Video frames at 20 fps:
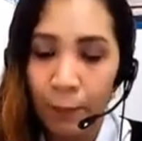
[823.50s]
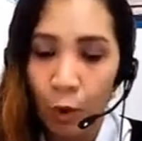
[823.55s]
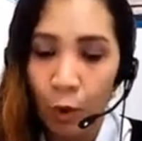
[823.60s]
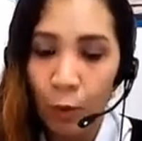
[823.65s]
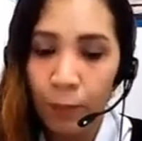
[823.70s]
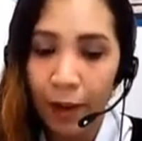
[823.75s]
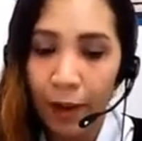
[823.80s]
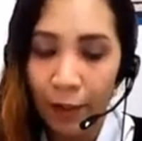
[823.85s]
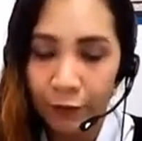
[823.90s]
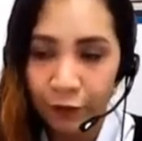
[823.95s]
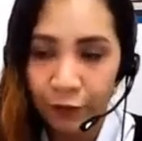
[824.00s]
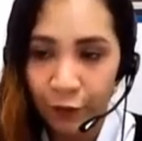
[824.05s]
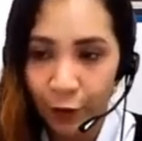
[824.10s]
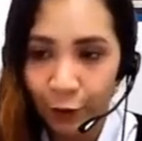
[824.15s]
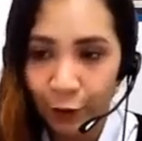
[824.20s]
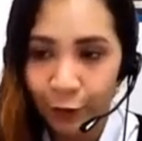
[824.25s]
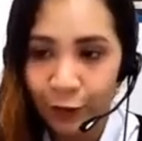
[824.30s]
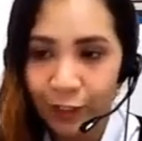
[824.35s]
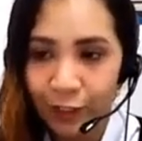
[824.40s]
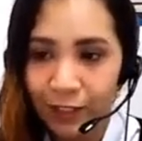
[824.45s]
on my
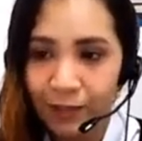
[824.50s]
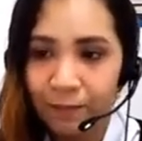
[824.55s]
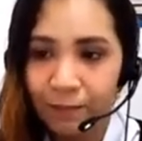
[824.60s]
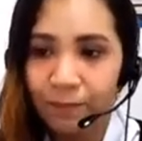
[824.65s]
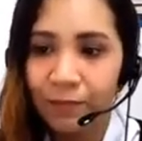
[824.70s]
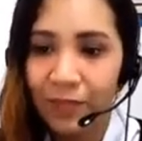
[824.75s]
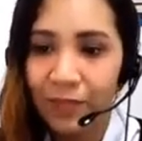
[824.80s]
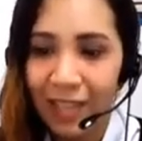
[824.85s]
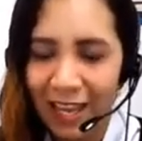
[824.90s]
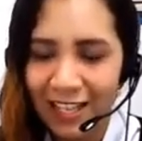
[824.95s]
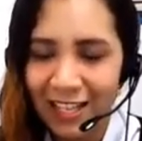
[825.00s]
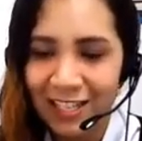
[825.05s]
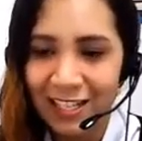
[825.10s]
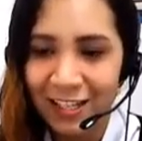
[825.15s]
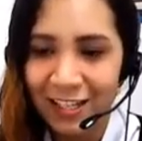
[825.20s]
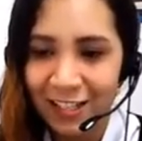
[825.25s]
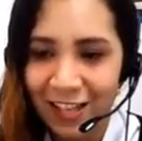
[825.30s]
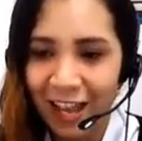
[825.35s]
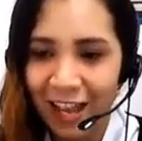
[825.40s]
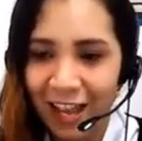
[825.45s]
mobile phone
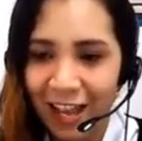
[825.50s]
yesterday.